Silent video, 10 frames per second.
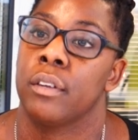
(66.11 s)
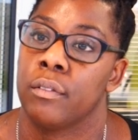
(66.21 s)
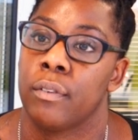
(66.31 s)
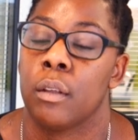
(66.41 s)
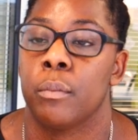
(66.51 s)

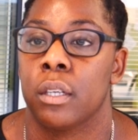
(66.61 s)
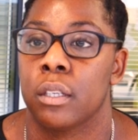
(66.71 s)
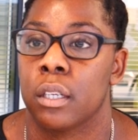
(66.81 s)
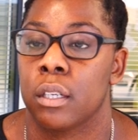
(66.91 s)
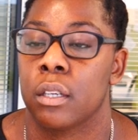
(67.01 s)
and
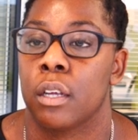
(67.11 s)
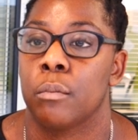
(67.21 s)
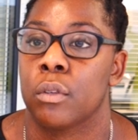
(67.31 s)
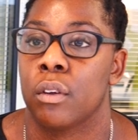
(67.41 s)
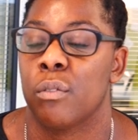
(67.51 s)
development in
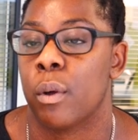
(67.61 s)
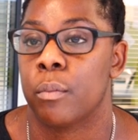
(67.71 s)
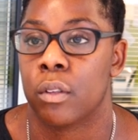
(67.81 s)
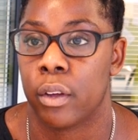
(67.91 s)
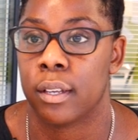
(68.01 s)
terms of
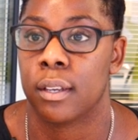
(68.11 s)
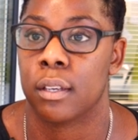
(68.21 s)
website